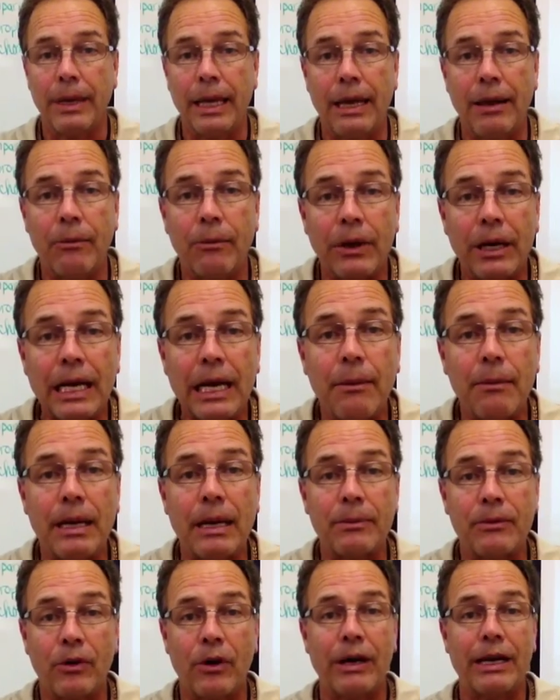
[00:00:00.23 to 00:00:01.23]
and we're coming
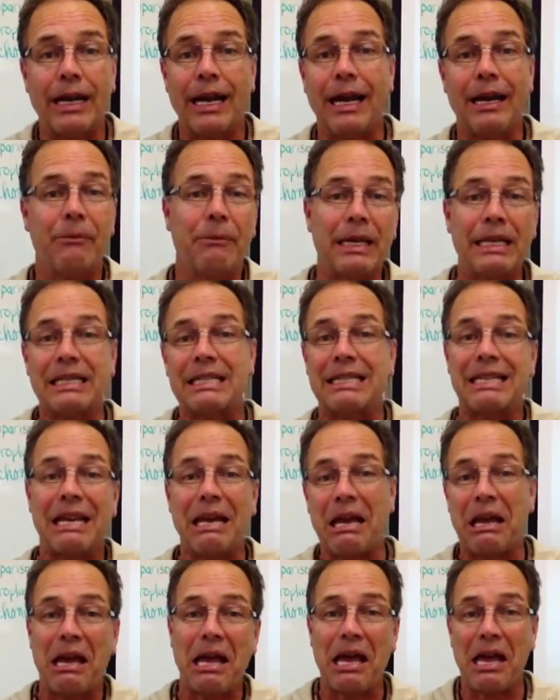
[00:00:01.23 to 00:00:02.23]
up to our 9 weeks
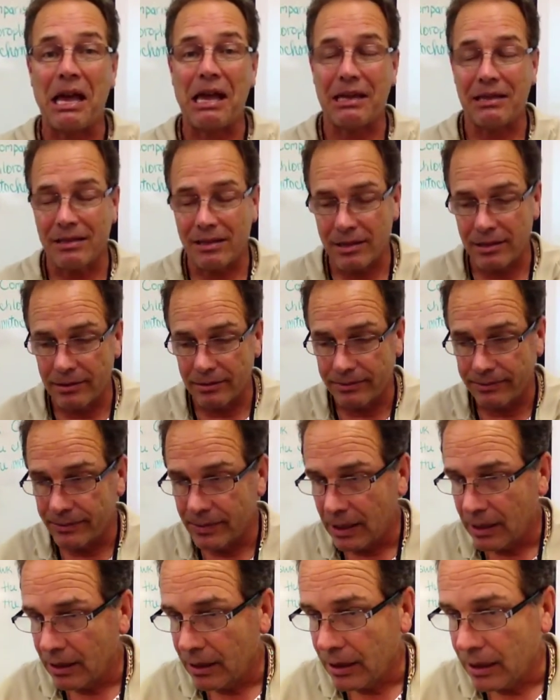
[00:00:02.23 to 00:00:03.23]
test, and
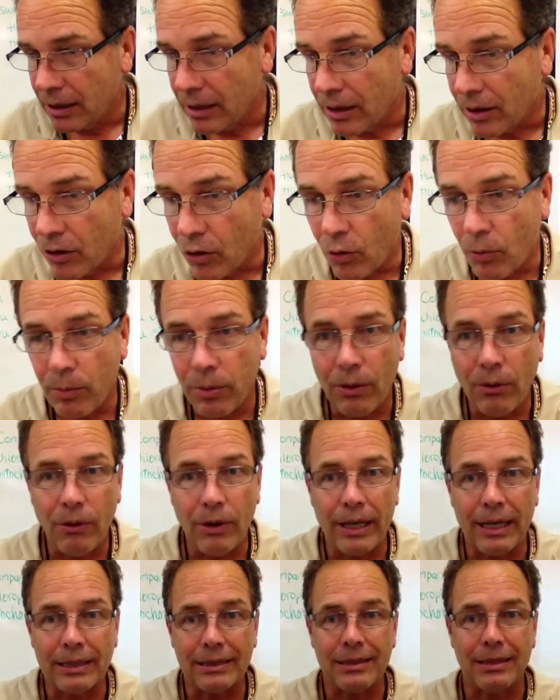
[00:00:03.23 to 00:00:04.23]
oh
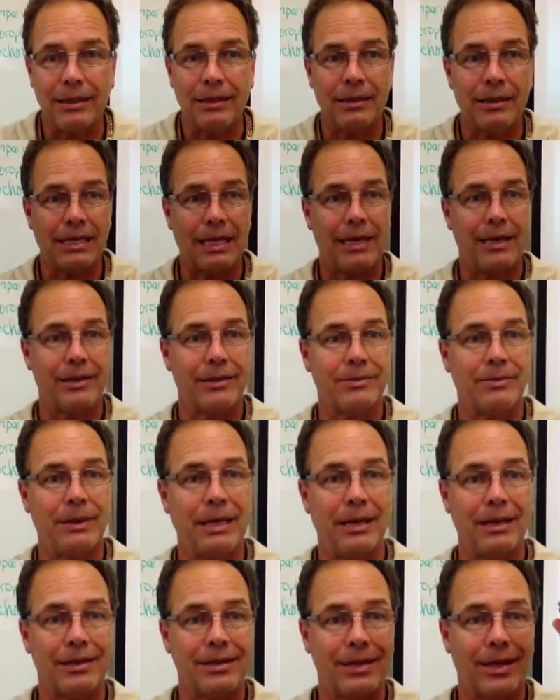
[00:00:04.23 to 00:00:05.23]
boy, it's in Test
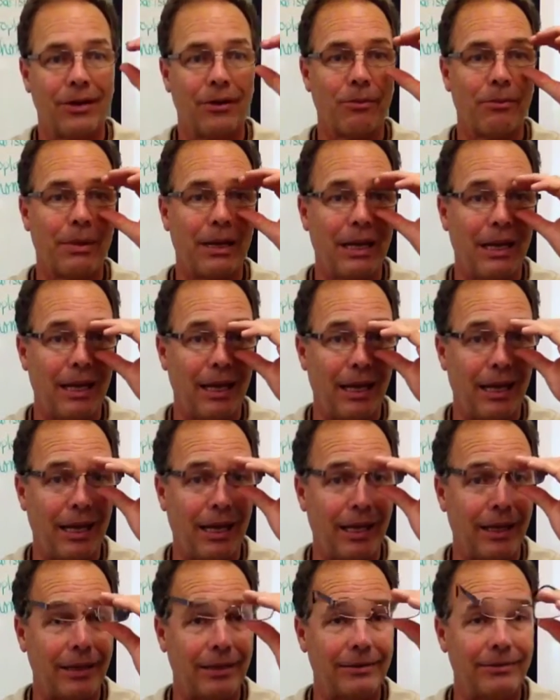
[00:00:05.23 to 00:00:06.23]
Media Center
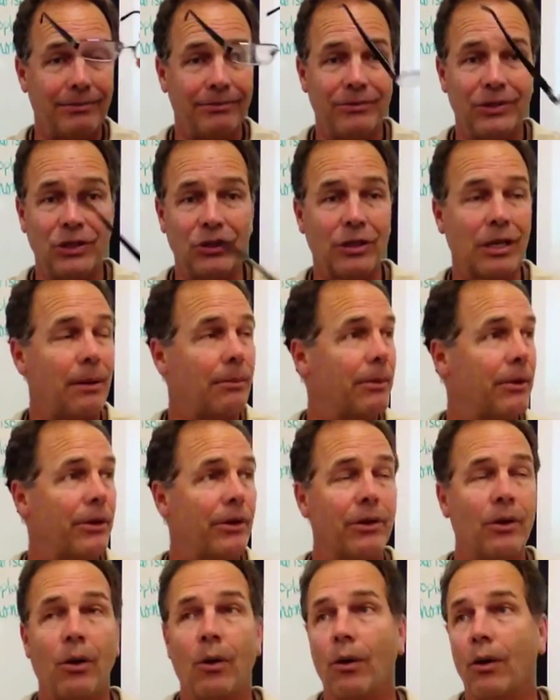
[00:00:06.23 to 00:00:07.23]
B, and you'll come to the
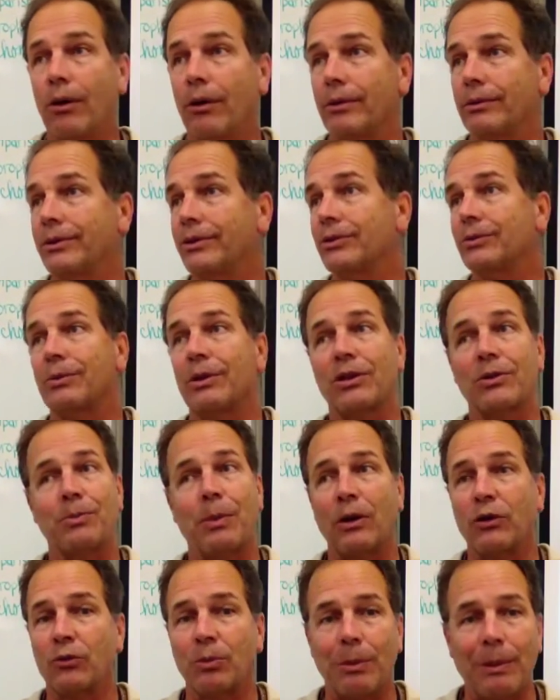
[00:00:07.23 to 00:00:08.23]
door, and you're just
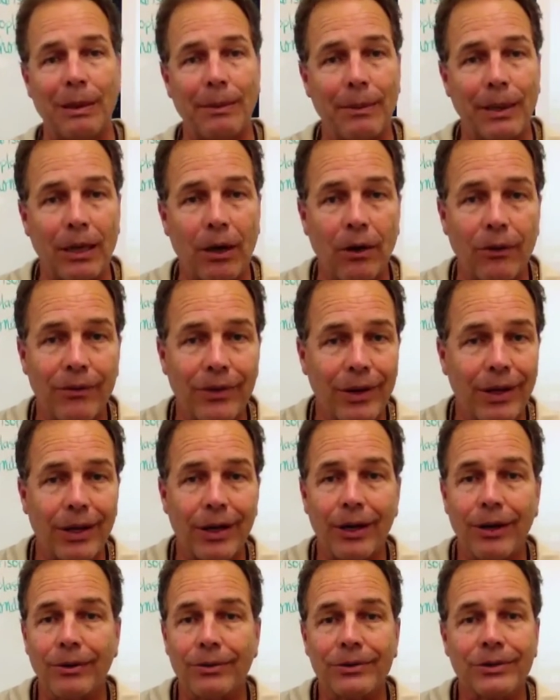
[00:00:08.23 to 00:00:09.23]
supposed to meet me over
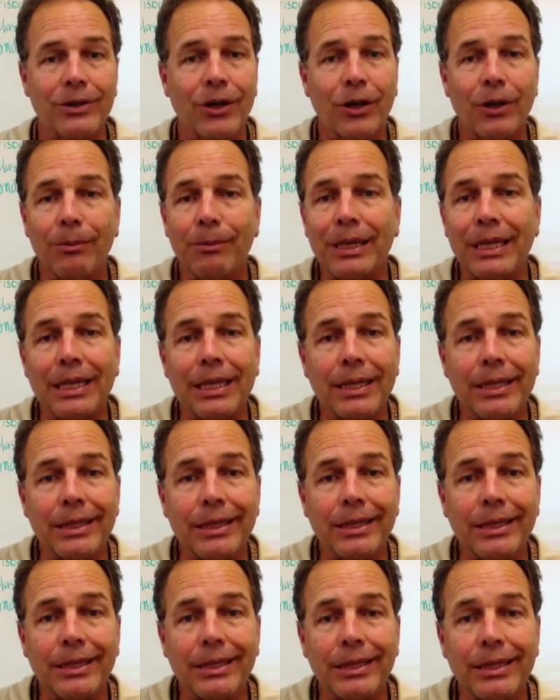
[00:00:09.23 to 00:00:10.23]
there. It's going to
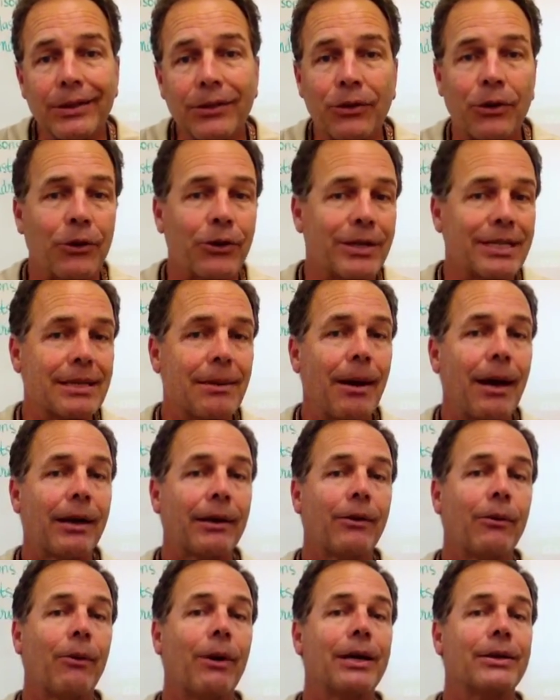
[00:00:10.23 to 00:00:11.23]
be 30 some
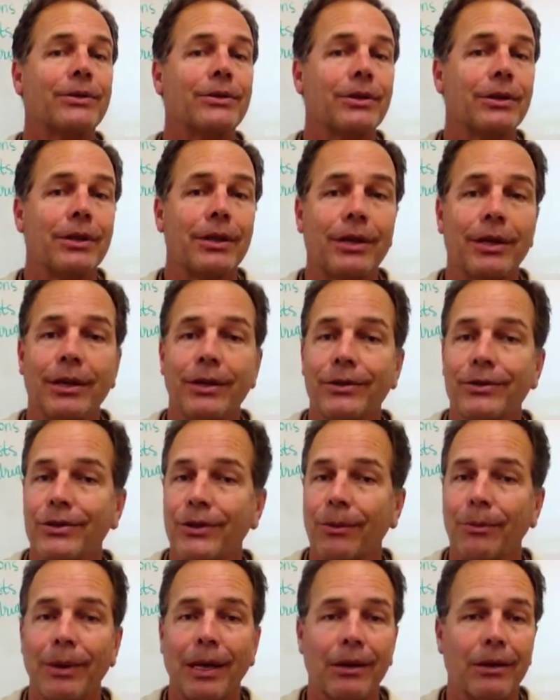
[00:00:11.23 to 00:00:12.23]
odd questions. You're
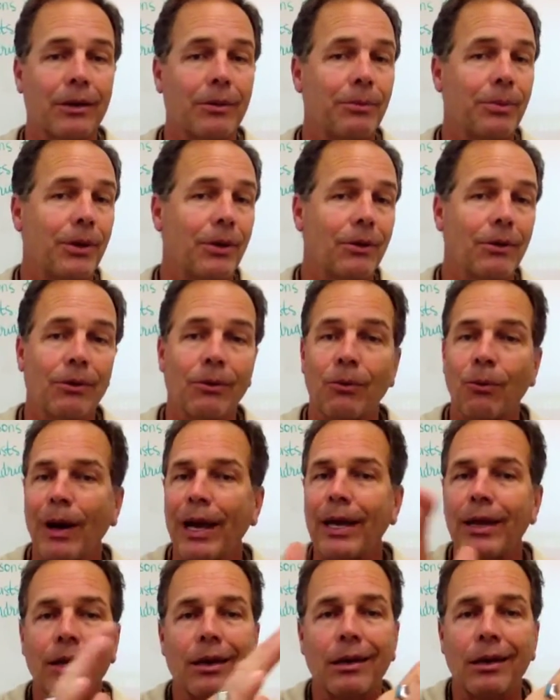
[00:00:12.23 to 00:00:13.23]
going to be on a computer.
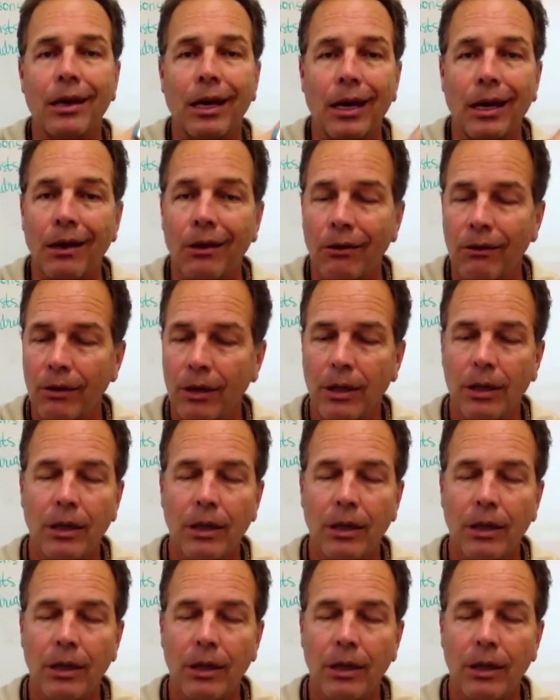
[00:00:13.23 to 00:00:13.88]
Away you go,